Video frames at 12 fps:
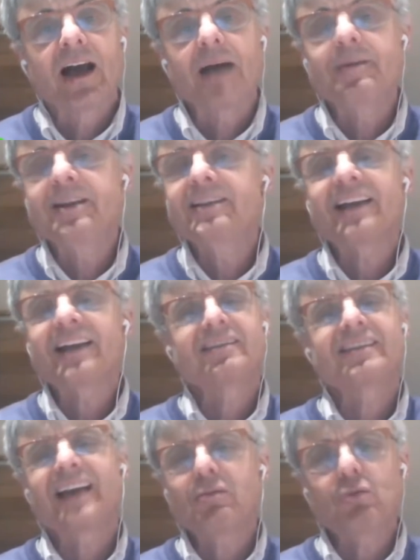I mean,
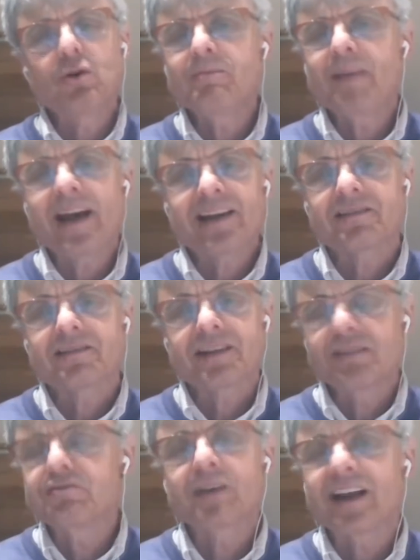that wouldn't matter
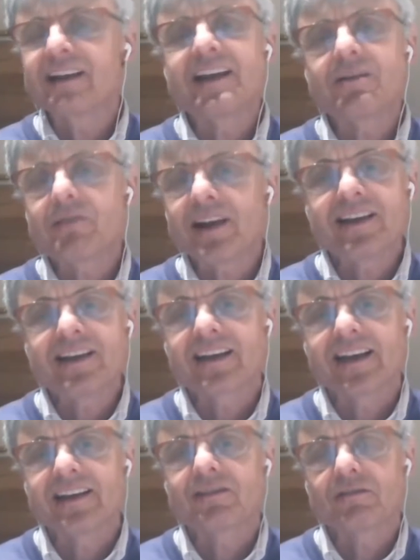if you can
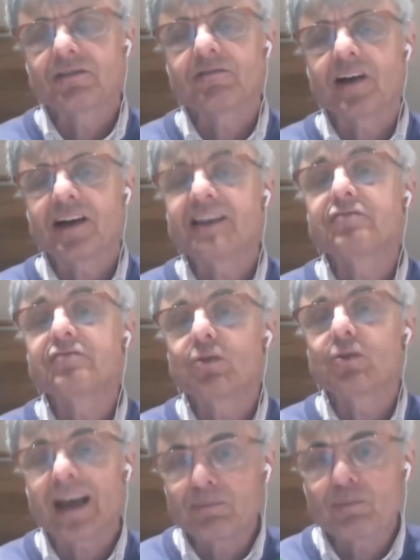eradicate the virus, if you
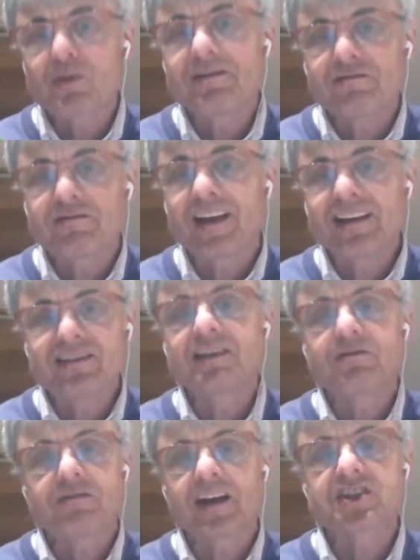can prevent
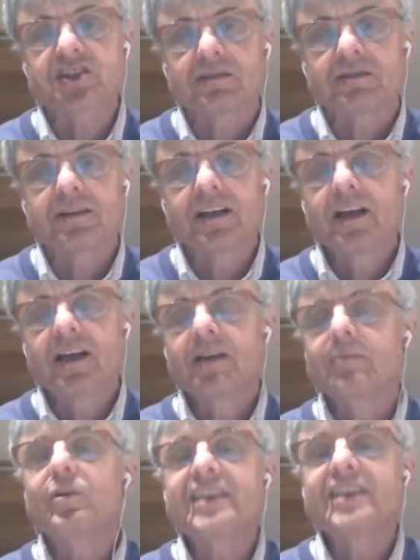infection.
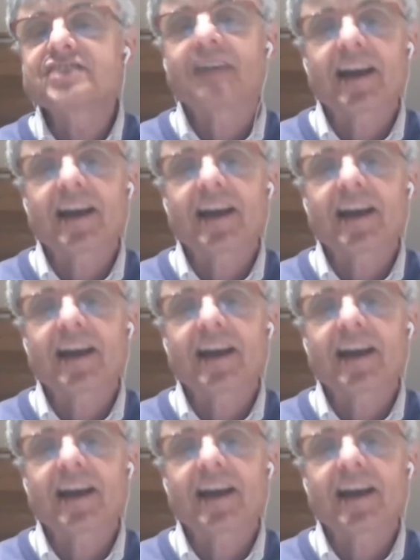But these